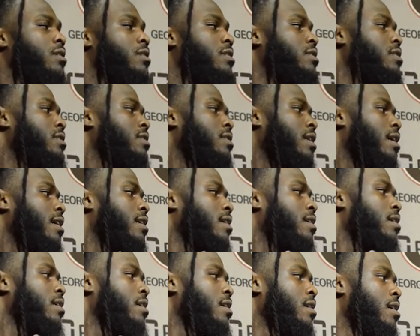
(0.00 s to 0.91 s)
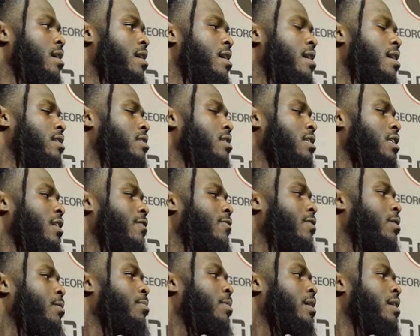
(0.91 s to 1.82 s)
It's just like, it's a
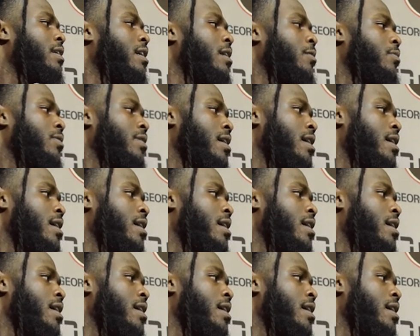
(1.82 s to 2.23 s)
level of play that we